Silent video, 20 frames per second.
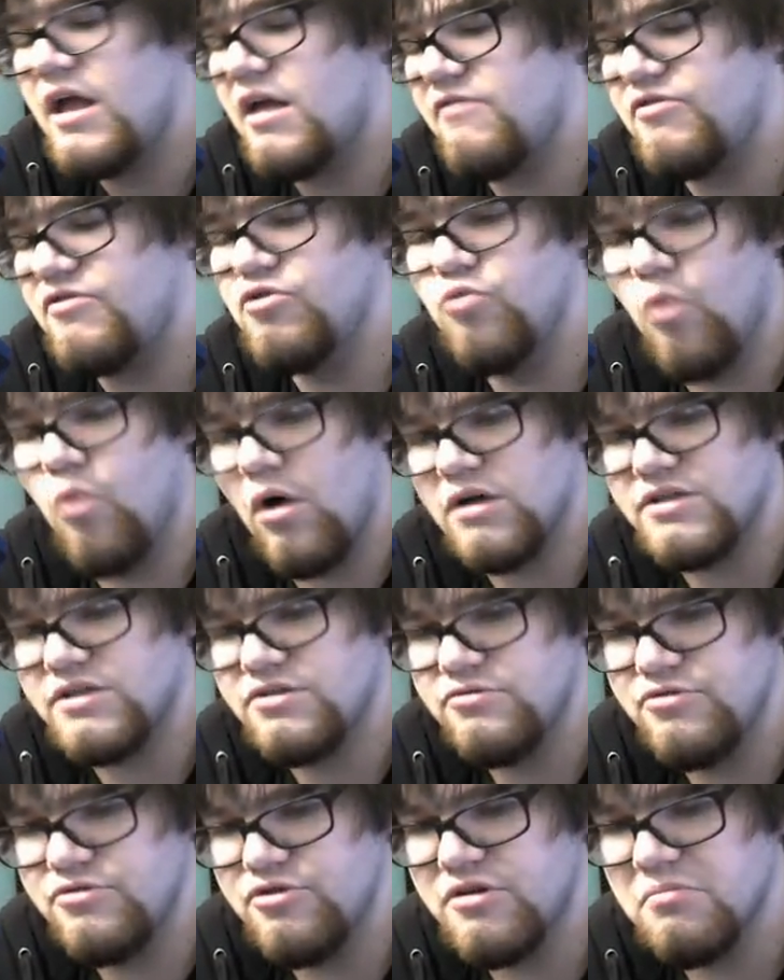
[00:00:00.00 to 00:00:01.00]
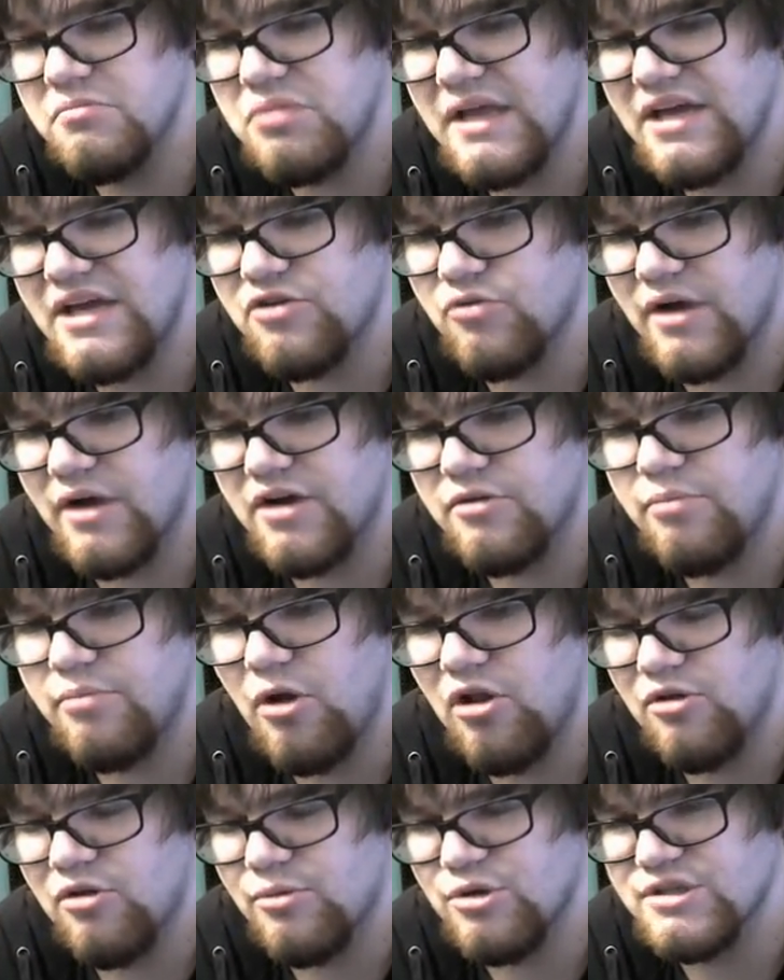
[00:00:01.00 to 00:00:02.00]
If you want to, you can play Greater
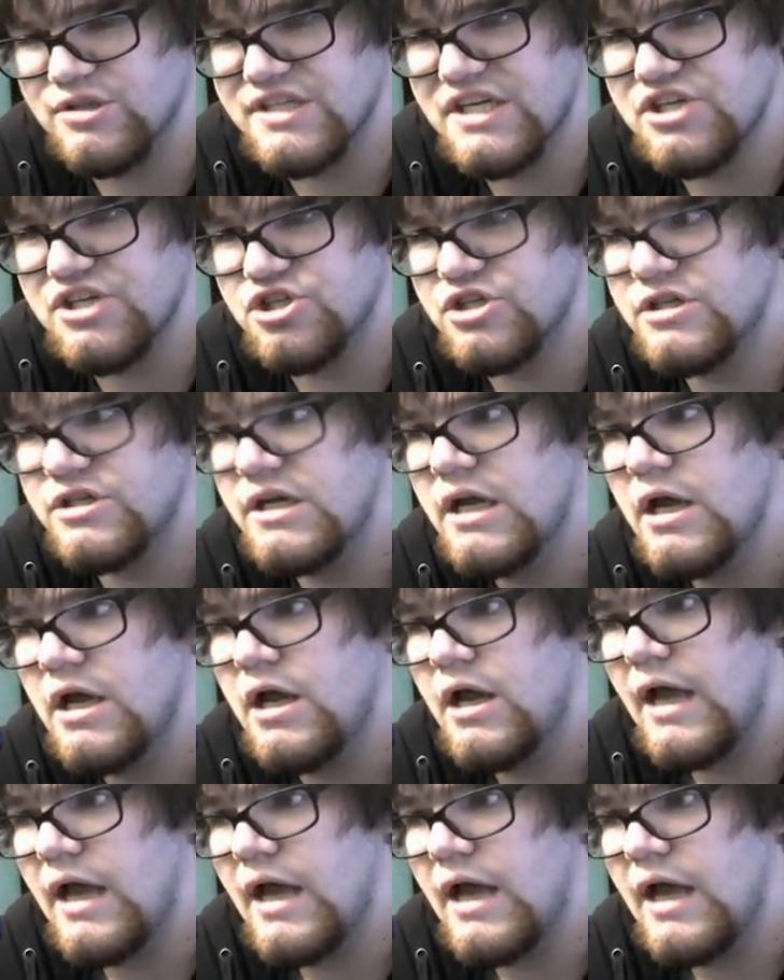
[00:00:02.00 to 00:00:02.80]
Polymerization